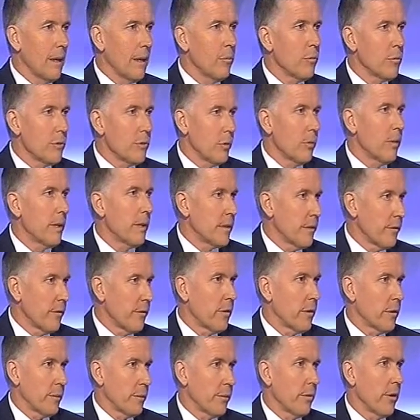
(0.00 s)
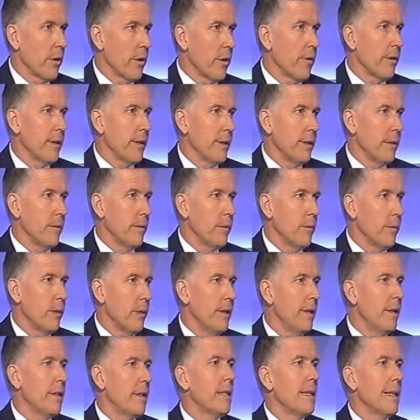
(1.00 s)
was always the first priority. We
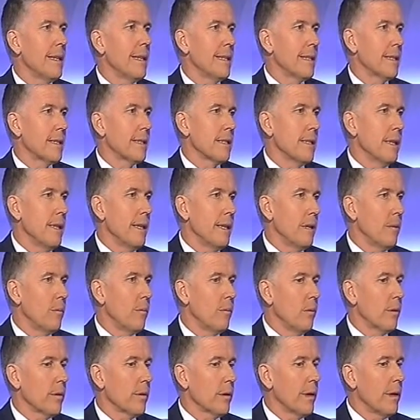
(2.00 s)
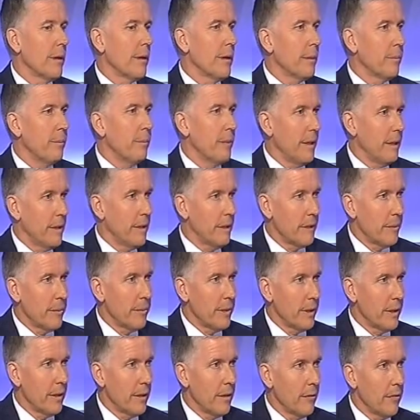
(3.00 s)
needed to understand what the club needed to
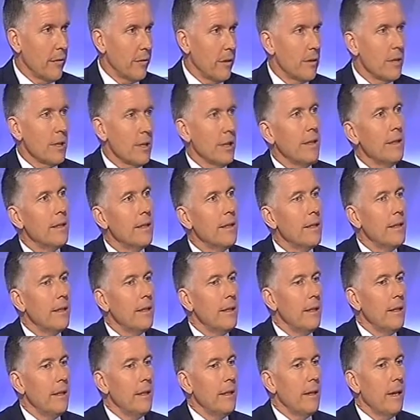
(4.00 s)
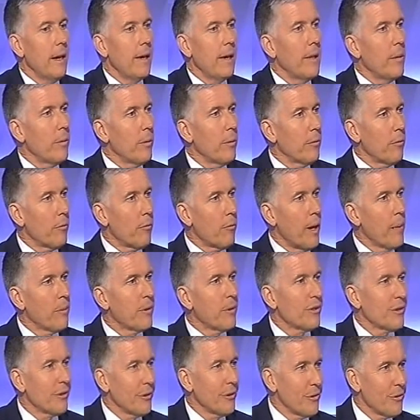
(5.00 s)
be in the future, and then we would wrap a
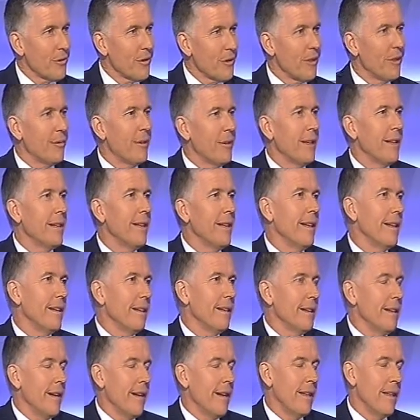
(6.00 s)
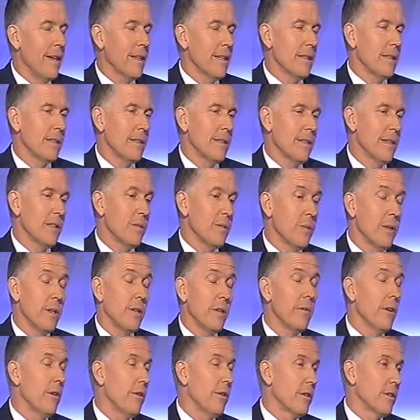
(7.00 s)
solution around that. And that's been a
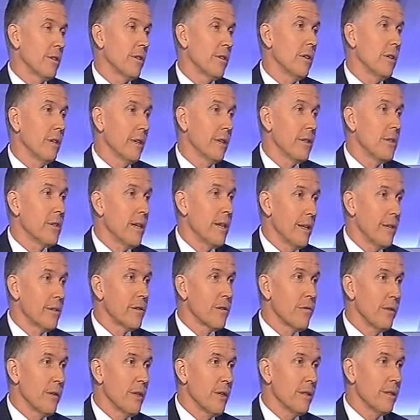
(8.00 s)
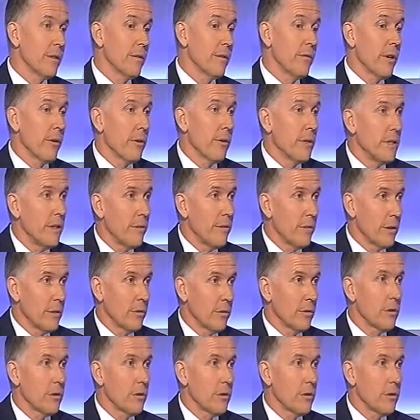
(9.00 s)
very exciting challenge for us, a very difficult